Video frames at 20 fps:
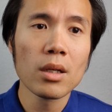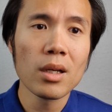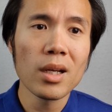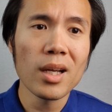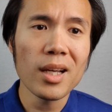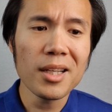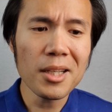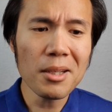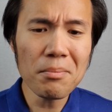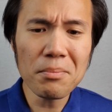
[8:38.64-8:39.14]
I
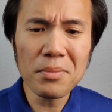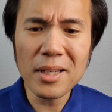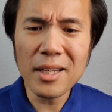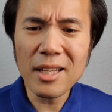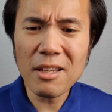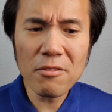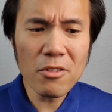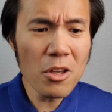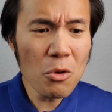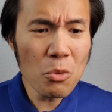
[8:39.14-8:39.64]
can't
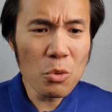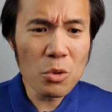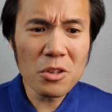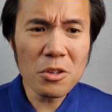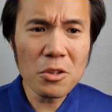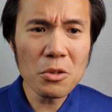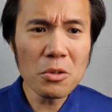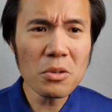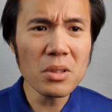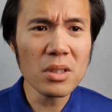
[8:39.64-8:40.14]
believe you would
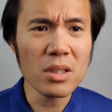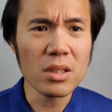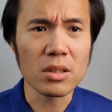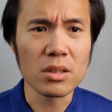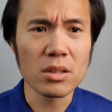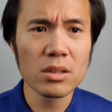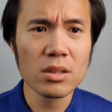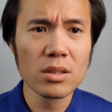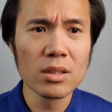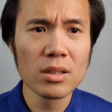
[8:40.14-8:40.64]
do
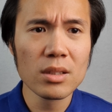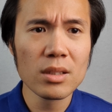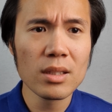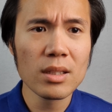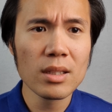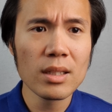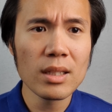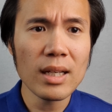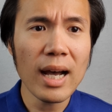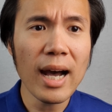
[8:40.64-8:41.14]
this.
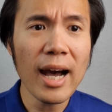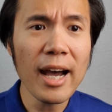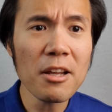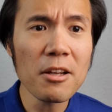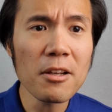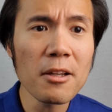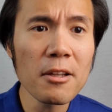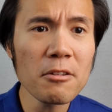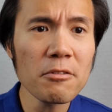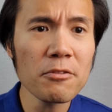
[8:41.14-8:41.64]
I
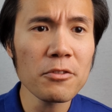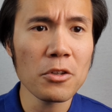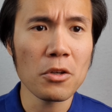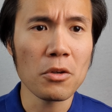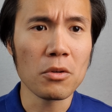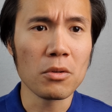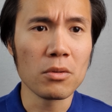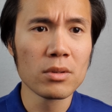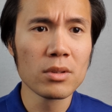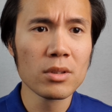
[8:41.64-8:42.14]
love
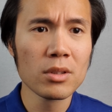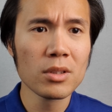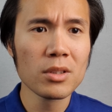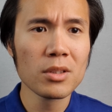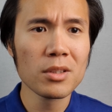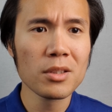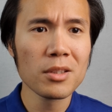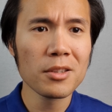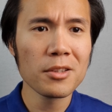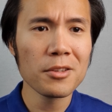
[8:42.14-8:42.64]
you.
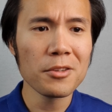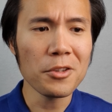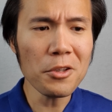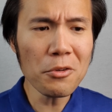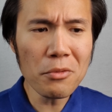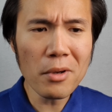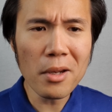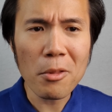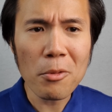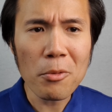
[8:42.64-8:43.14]
Do you
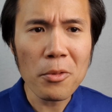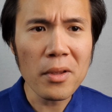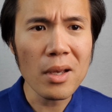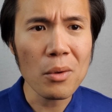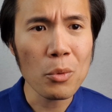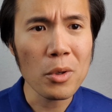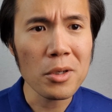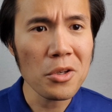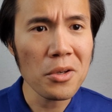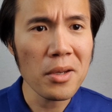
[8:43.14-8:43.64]
really think I
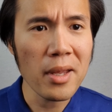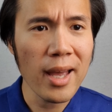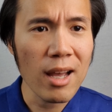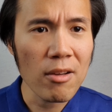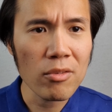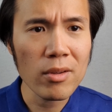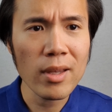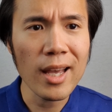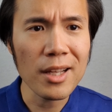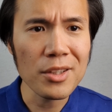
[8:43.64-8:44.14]
want you to
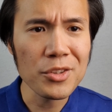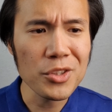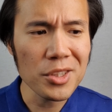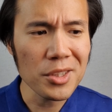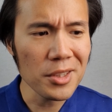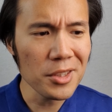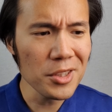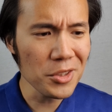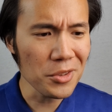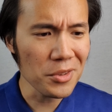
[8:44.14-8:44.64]
have
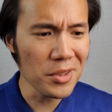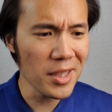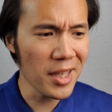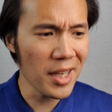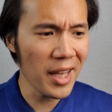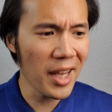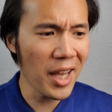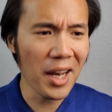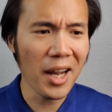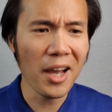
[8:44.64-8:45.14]
cancer so you can
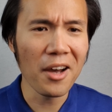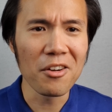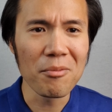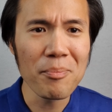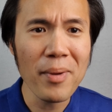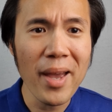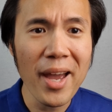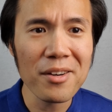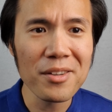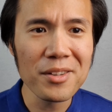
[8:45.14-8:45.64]
get out of
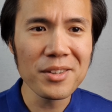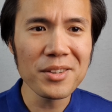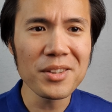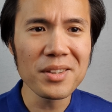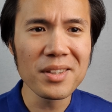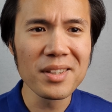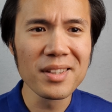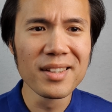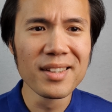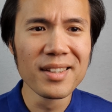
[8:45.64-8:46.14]

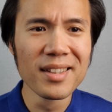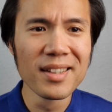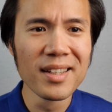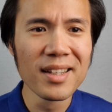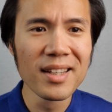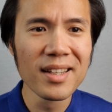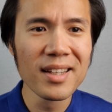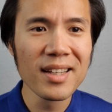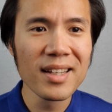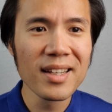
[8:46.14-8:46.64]
parenthood?
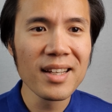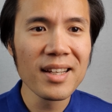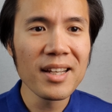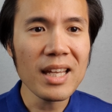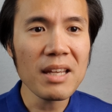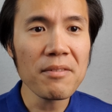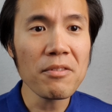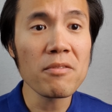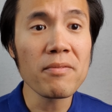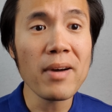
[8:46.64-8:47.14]

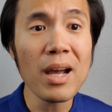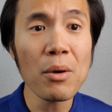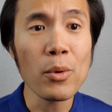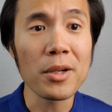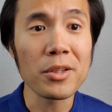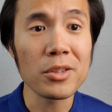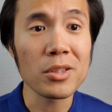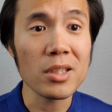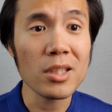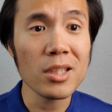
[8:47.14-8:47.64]
Even if I
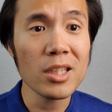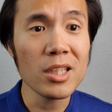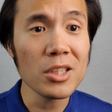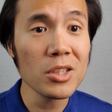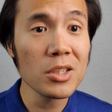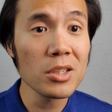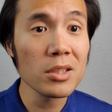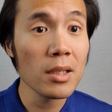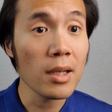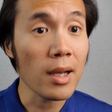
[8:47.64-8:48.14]
wanted
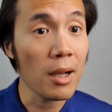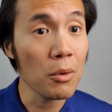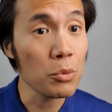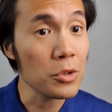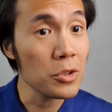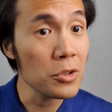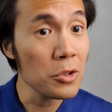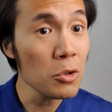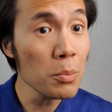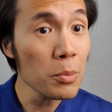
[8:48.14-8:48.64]
kids, I would
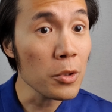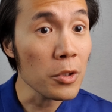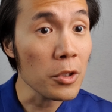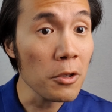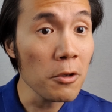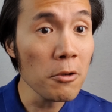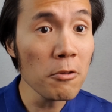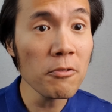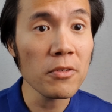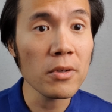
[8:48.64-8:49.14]
still put
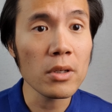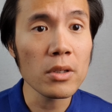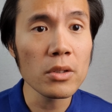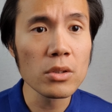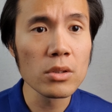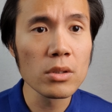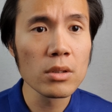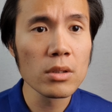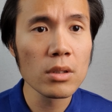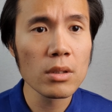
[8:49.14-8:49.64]
you
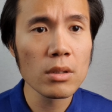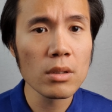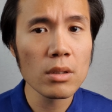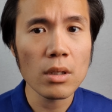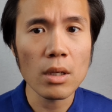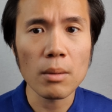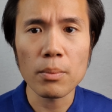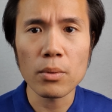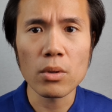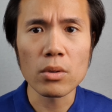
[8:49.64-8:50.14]
first.
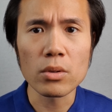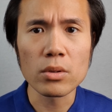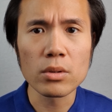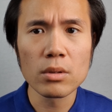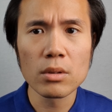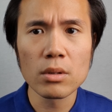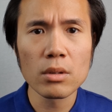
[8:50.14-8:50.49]
A pause.